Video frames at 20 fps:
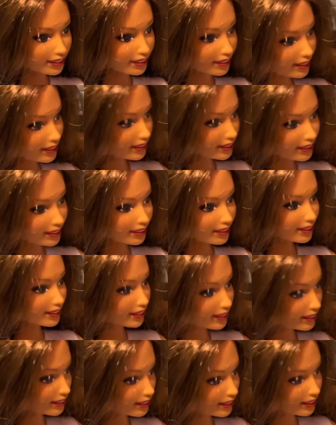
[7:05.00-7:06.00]
But sadly,
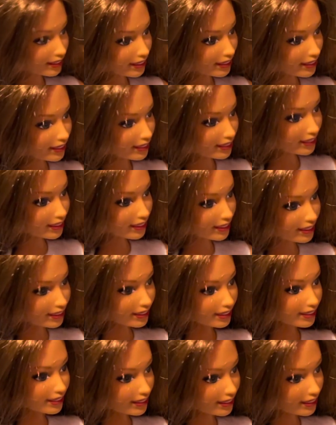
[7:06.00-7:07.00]
that's not how the
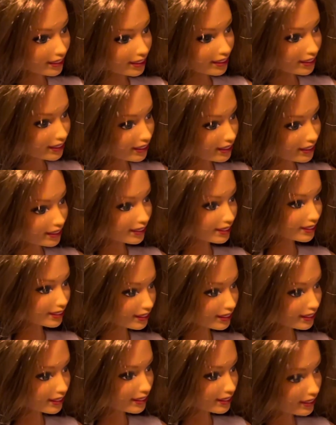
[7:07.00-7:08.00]
world works. Just because it
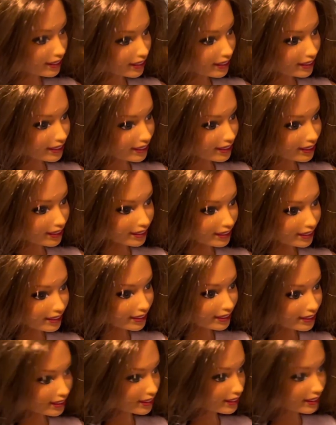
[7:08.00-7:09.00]
upsets Ryan
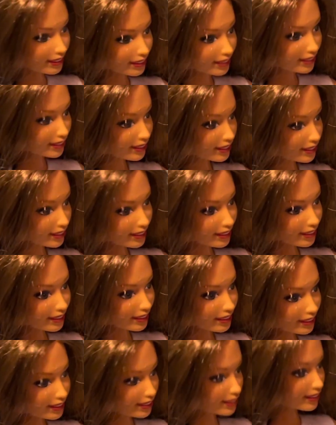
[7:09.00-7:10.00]
doesn't mean
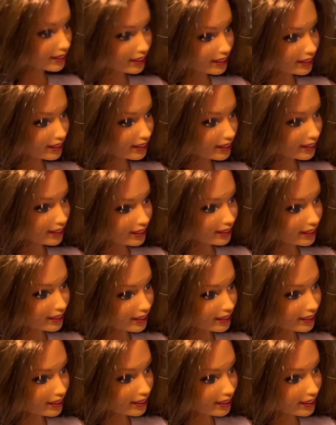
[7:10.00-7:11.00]
Maria doesn't have the right
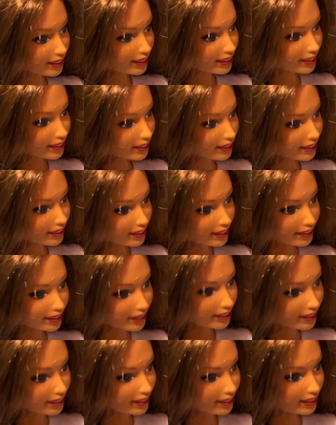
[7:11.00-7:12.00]
for it to happen.
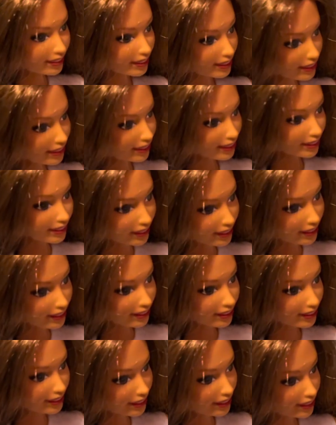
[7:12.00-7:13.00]
Your dad just needs to
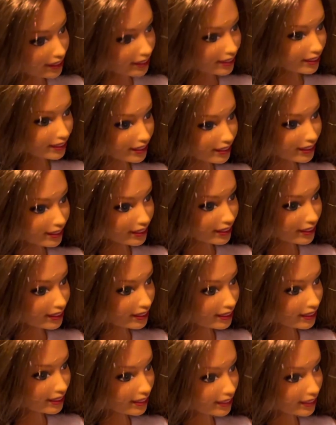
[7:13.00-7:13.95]
find ways to cope with it.